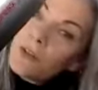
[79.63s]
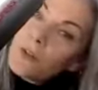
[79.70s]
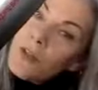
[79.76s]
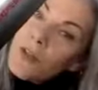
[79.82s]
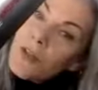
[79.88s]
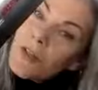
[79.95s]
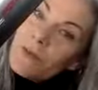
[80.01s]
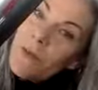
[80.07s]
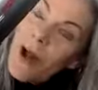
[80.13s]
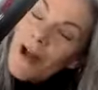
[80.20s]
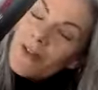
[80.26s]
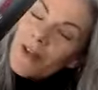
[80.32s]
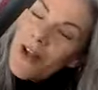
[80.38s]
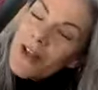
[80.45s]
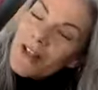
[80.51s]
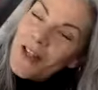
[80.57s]
which is my
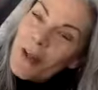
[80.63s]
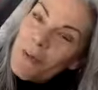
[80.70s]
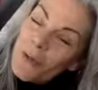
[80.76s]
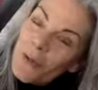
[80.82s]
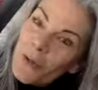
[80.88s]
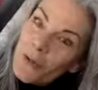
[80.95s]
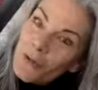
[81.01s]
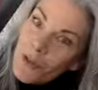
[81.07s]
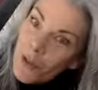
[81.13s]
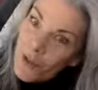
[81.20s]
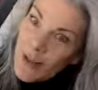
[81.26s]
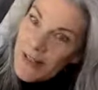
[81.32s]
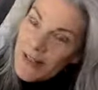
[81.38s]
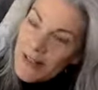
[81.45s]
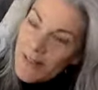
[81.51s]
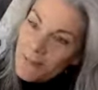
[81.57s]
dry shampoo of
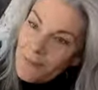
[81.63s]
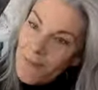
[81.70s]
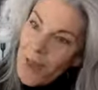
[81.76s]
choice.